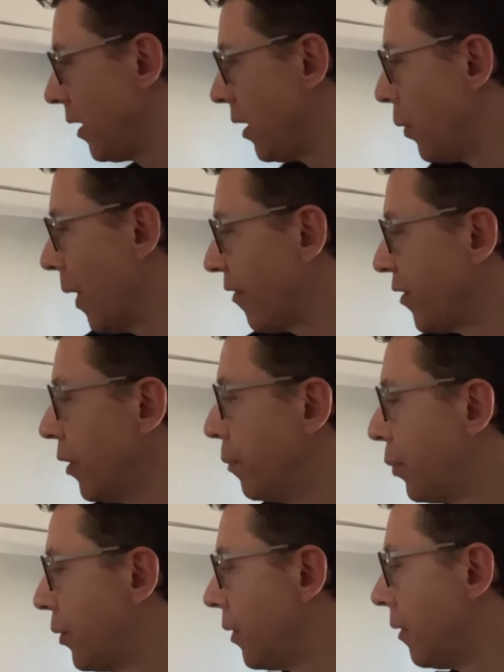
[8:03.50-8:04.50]
you have to.
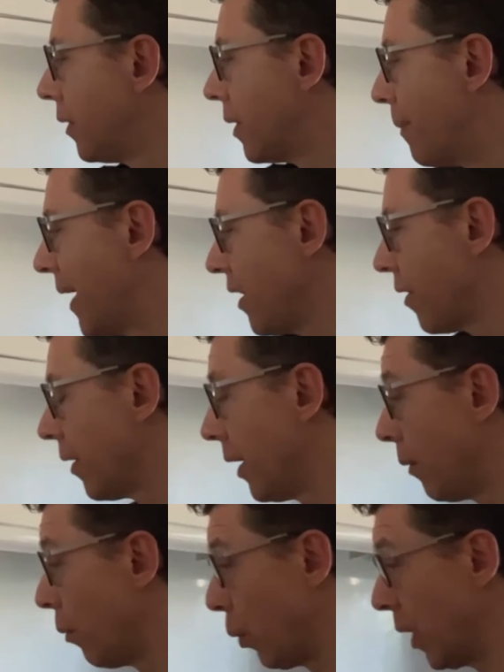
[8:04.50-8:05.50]

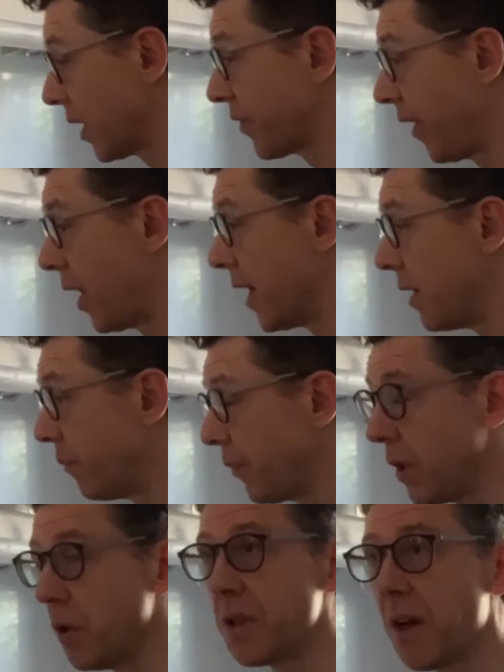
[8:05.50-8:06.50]
It works fine.
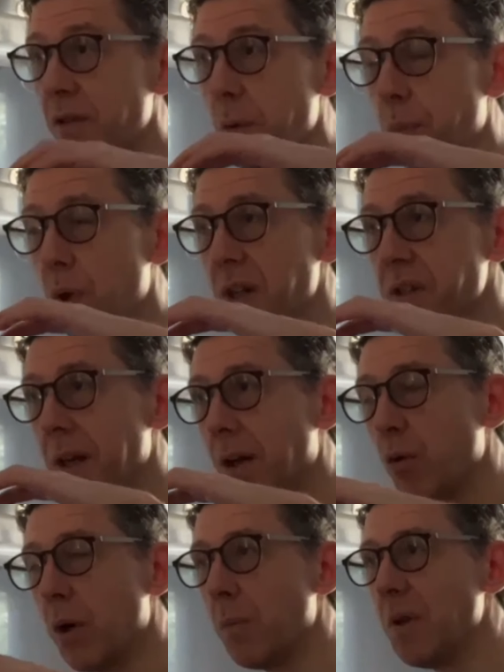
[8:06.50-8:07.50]
You just have to press it
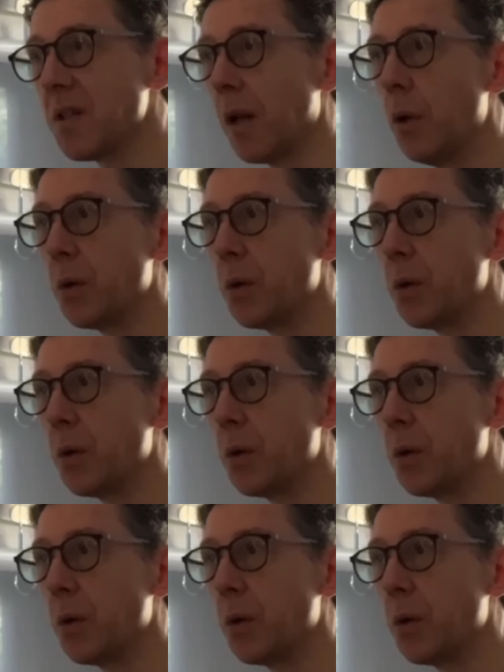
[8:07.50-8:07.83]
incredibly slow